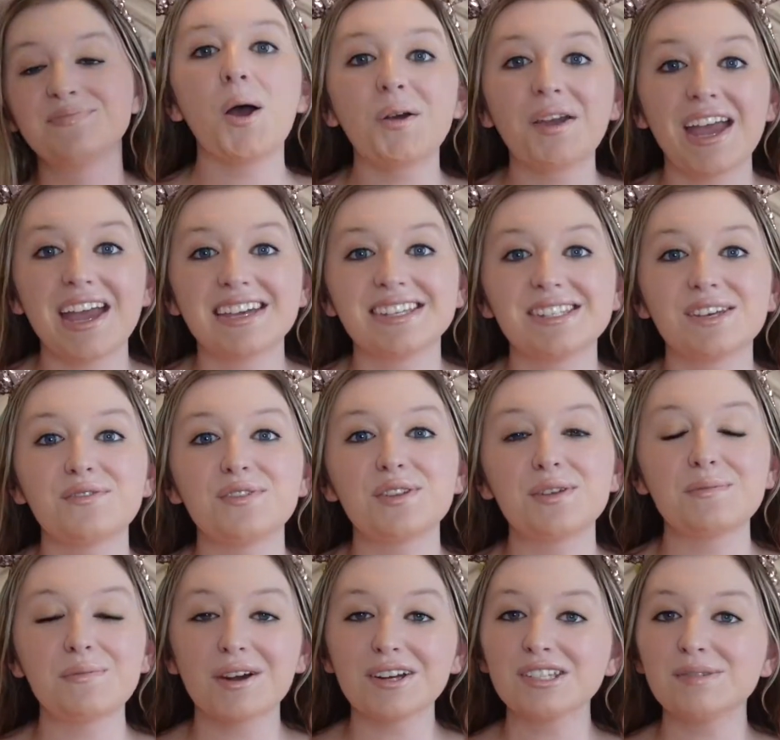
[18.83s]
Okay, so for the
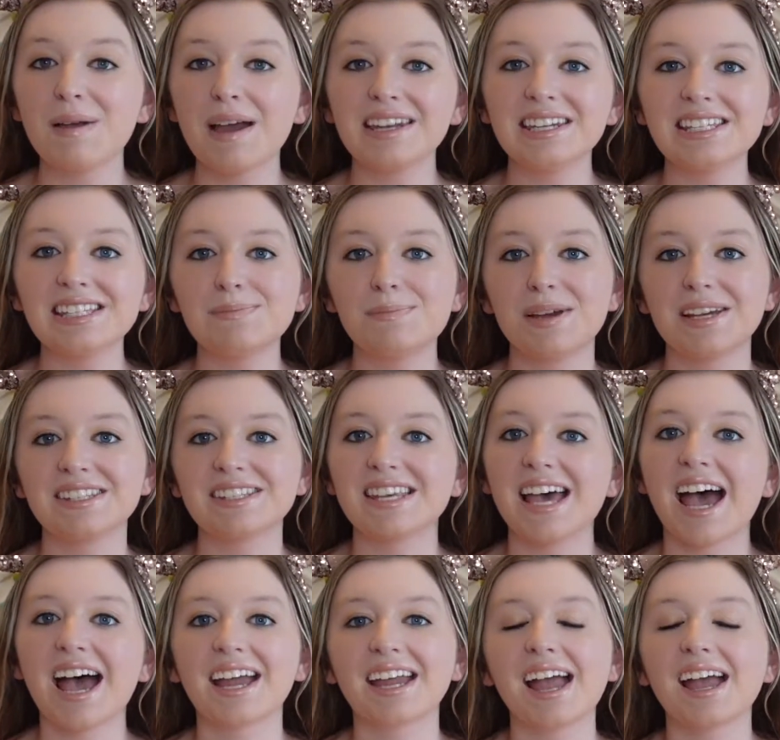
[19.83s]
March Madness pin
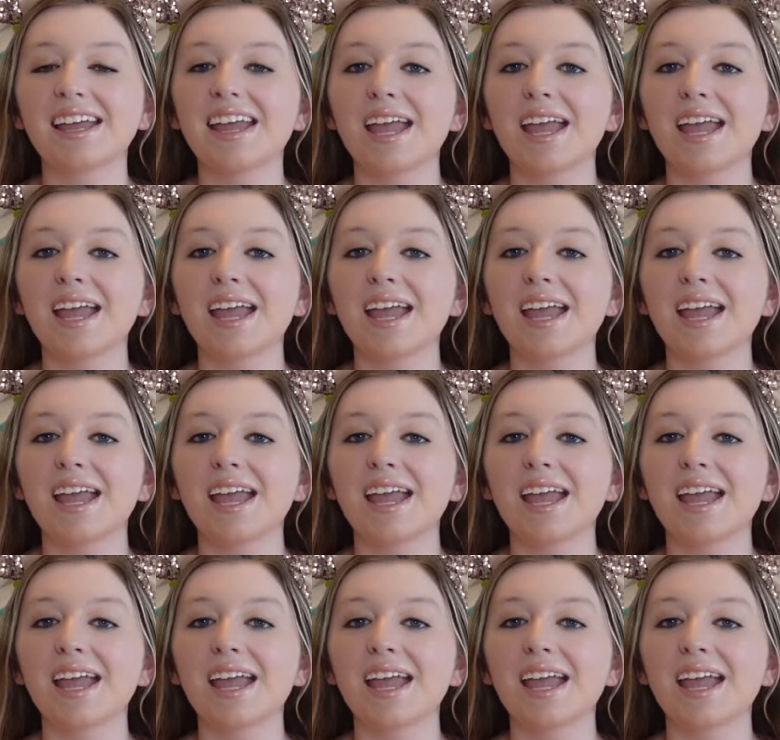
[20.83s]
tag, I